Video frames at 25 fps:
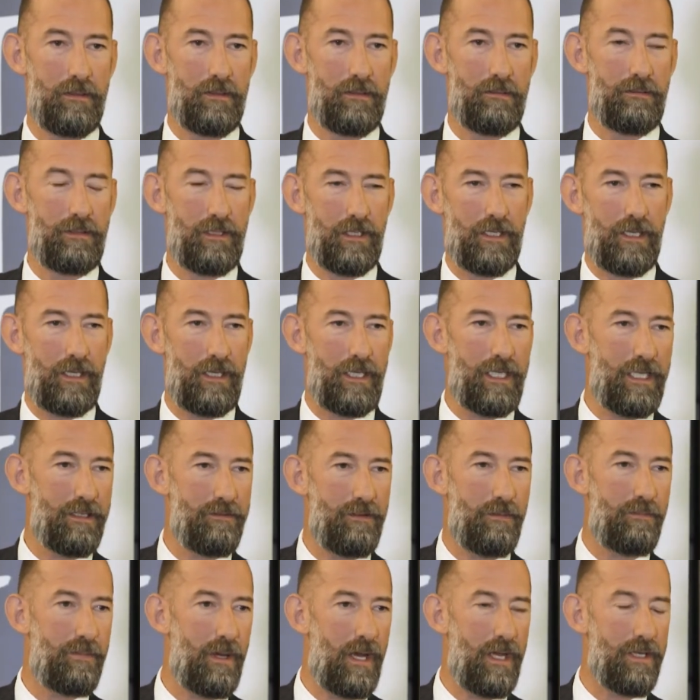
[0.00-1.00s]
With a click
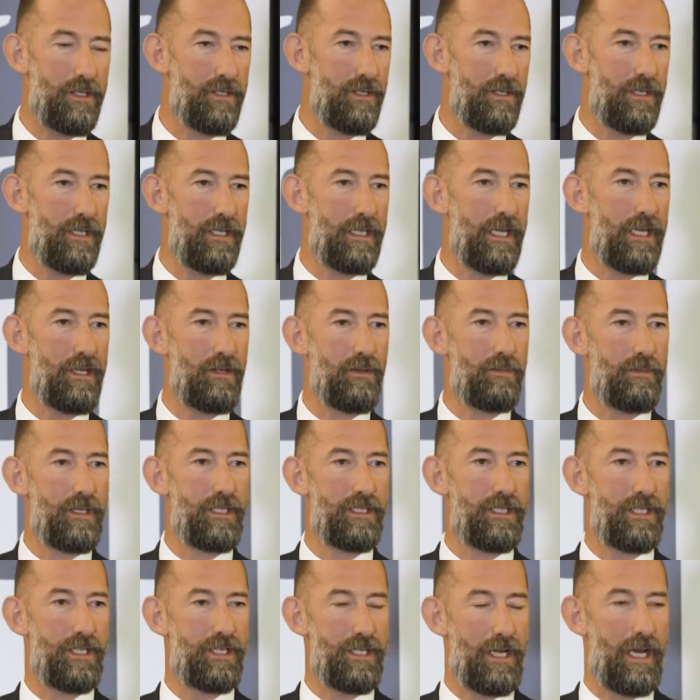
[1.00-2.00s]
of a button, you can get your
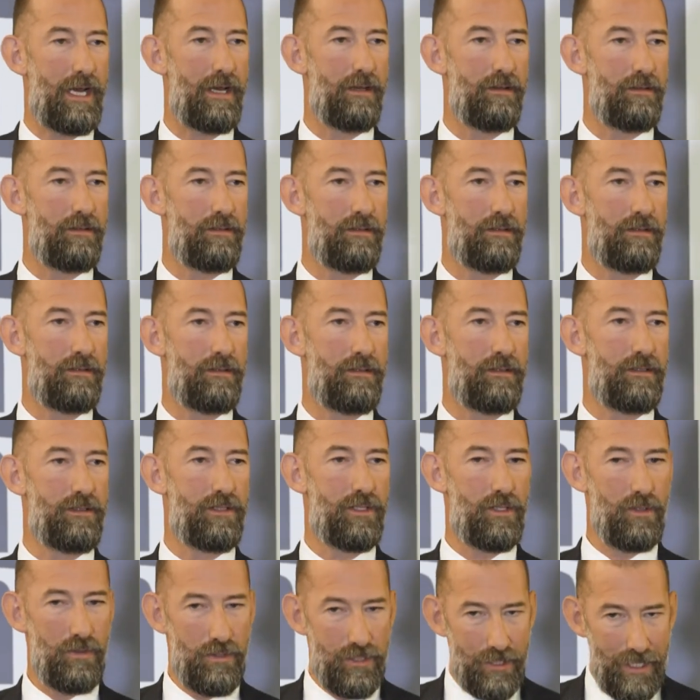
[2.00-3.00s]
message out
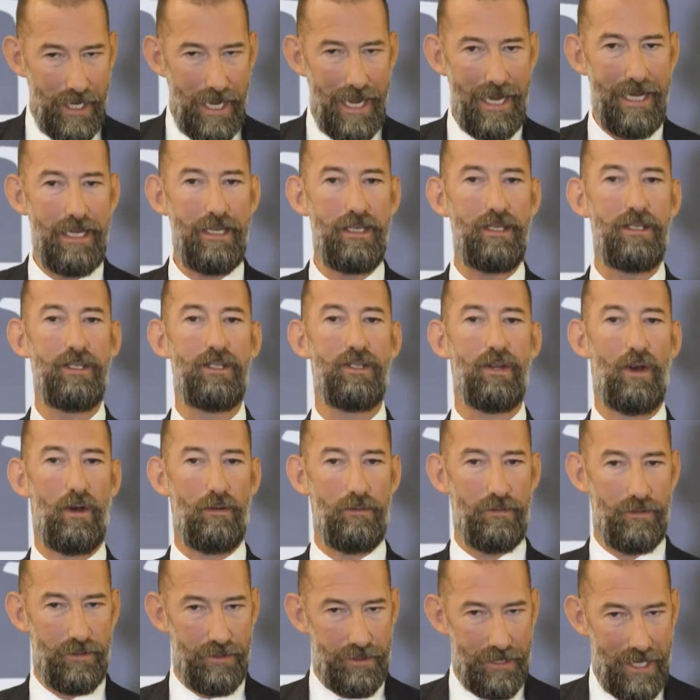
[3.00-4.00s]
to tens
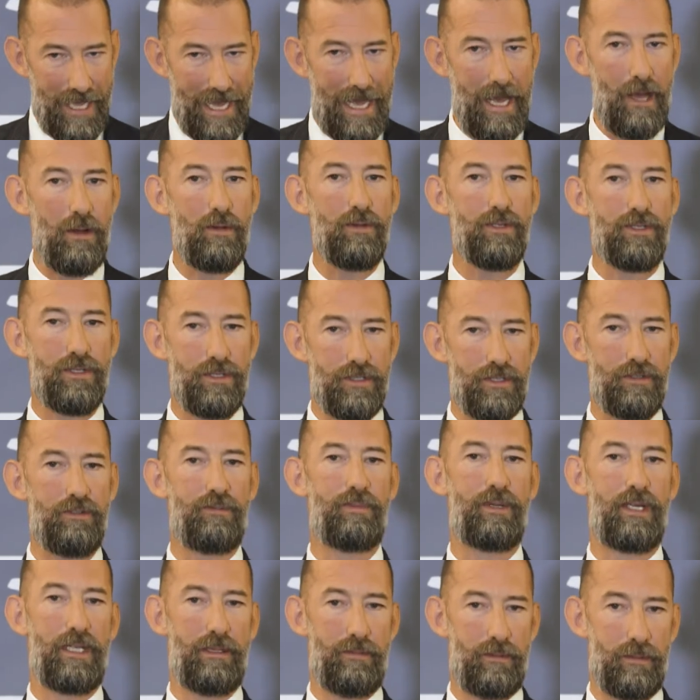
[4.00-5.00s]
of thousands
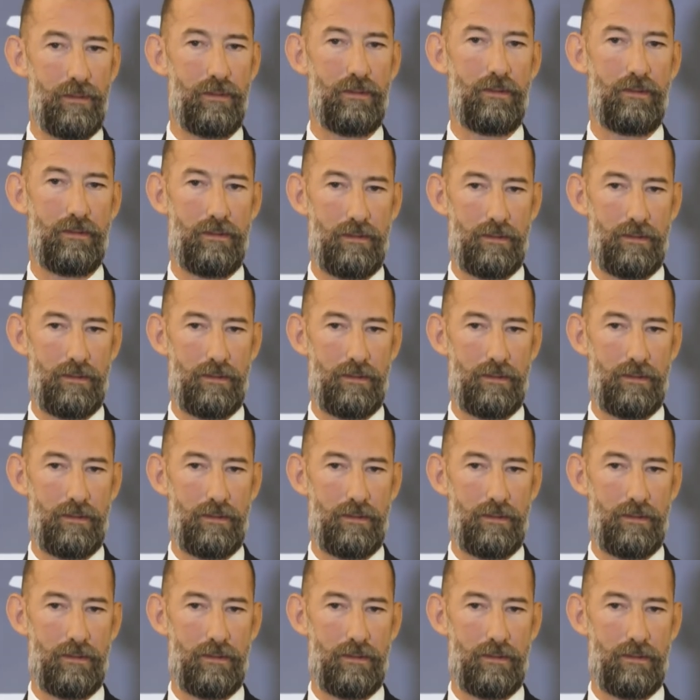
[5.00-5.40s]
of people.